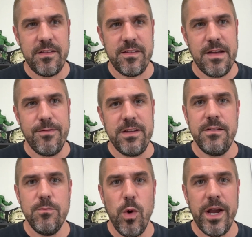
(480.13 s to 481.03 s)

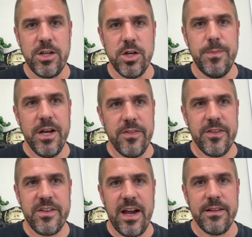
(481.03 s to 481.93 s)
Stephanie White could be on the
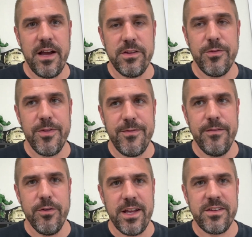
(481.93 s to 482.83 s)
sidelines for the
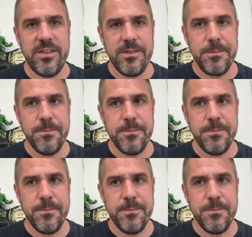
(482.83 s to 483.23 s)
Fever next season.